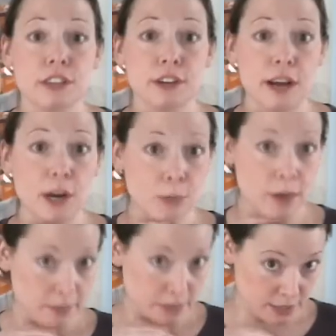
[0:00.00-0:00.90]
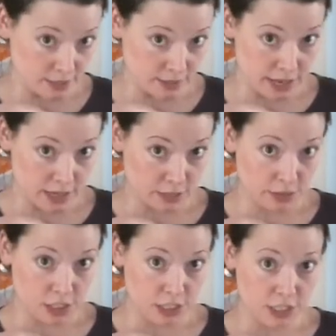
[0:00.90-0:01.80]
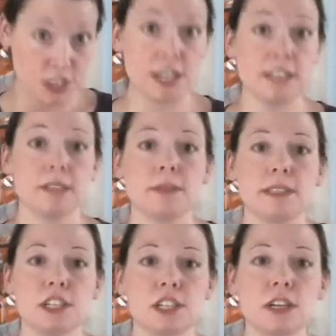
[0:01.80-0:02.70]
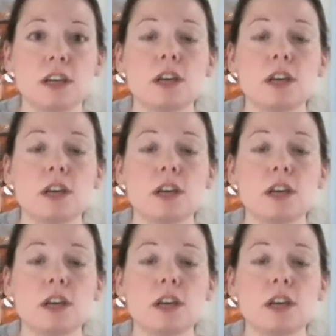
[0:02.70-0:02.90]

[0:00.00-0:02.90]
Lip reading: their airway because they'll get into a chin to chest position.